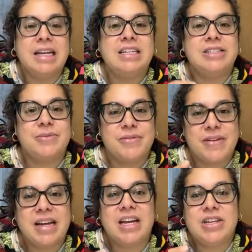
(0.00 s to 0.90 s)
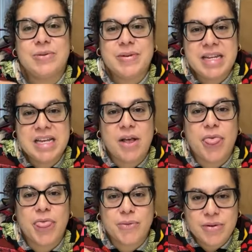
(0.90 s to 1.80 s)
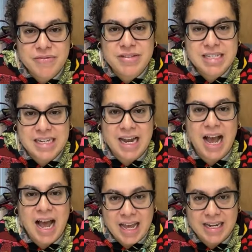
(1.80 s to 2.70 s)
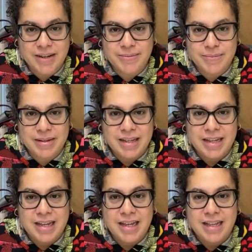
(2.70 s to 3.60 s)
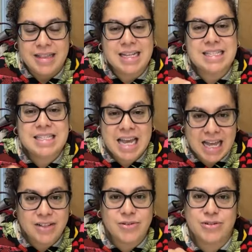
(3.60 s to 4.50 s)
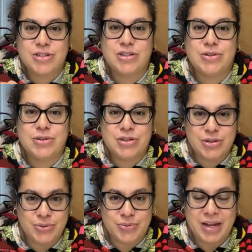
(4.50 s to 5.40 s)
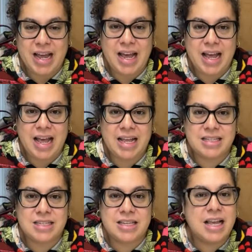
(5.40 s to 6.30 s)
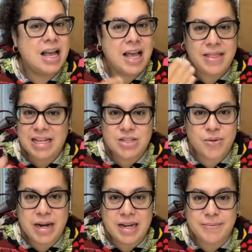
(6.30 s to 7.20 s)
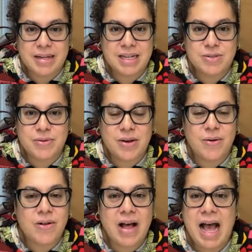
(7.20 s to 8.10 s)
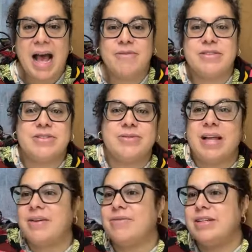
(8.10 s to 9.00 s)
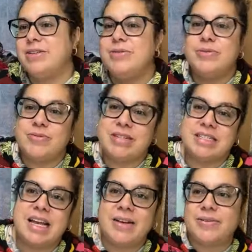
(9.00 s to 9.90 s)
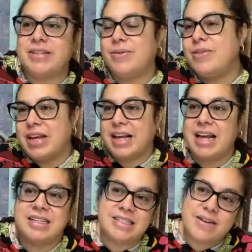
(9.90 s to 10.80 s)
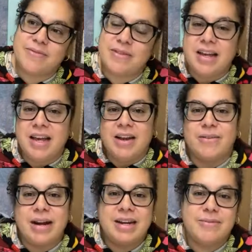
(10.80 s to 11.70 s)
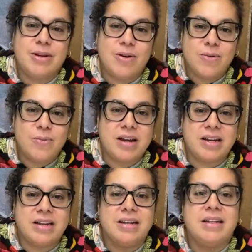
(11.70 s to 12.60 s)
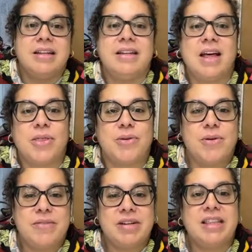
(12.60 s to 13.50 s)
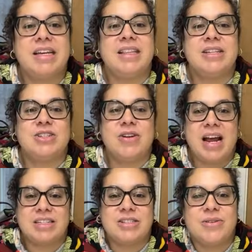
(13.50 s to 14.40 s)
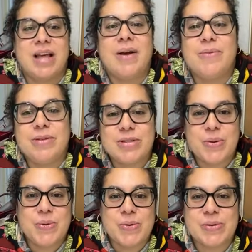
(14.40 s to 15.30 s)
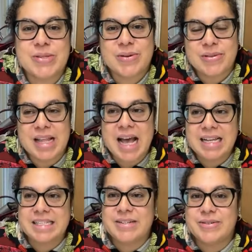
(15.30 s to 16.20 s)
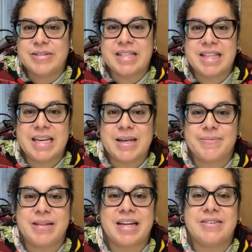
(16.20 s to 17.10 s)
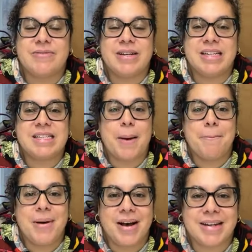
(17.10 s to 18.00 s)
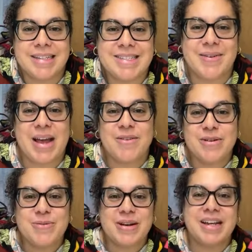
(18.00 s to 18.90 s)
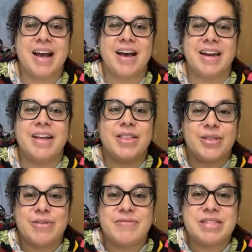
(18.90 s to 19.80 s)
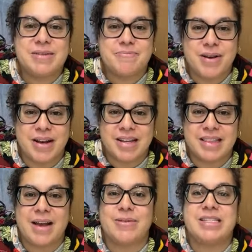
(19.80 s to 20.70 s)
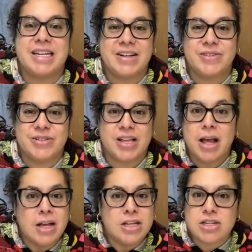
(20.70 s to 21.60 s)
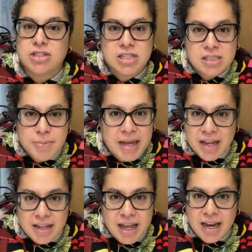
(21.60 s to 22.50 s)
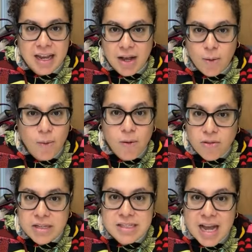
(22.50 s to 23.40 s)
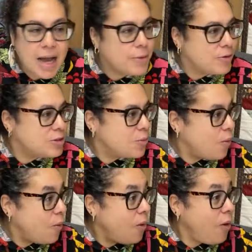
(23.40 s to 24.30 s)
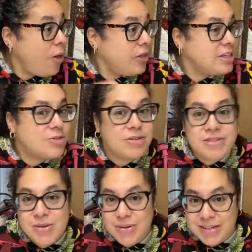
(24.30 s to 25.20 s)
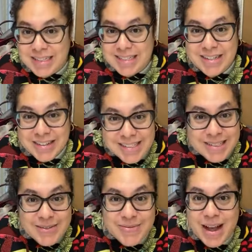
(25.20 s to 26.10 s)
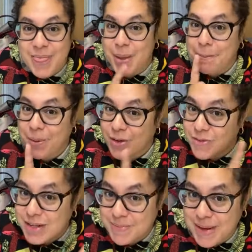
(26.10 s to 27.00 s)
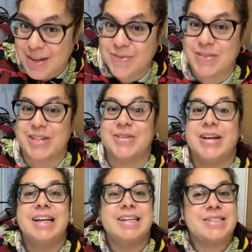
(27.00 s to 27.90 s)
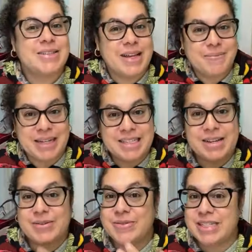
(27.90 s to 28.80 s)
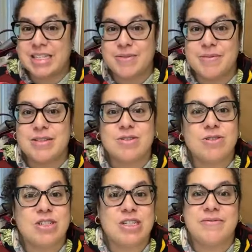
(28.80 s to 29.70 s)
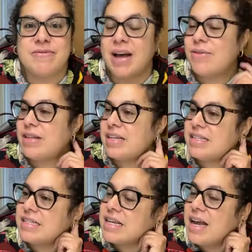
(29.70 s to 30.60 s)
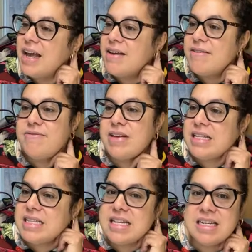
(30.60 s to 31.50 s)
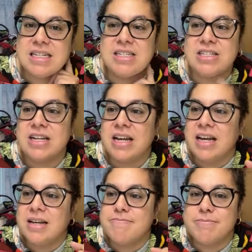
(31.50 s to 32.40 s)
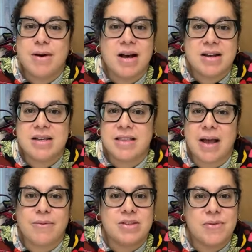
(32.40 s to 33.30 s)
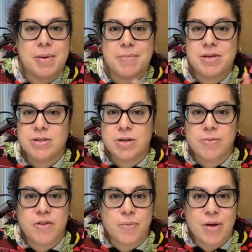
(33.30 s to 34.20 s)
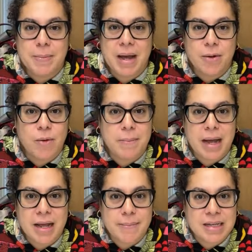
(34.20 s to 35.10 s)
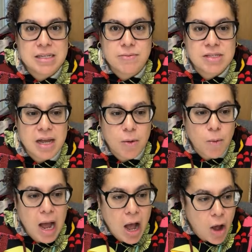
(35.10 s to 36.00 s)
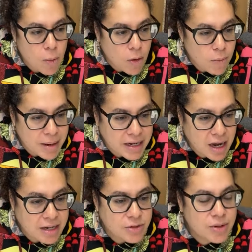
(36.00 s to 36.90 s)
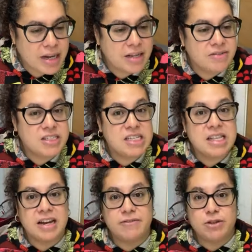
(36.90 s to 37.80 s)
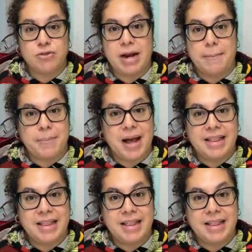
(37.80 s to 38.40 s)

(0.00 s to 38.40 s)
she will find a unique thrifted item that's tailored to you. And that's great because we all have to like reuse, recycle, and all that kind of stuff, right? We all want to not throw everything in the trash. So that was cool. So last year's theme that was a mug. So everyone got a thrifted mug that was tailored to. So she spent like all this time going to all these thrift stores just to find the perfect mug for you. So like my son who was into musicals, she found this vintage mug that was from a musical from way back when. My son was like, wow, oh my God, you can't even see that. And if you try to buy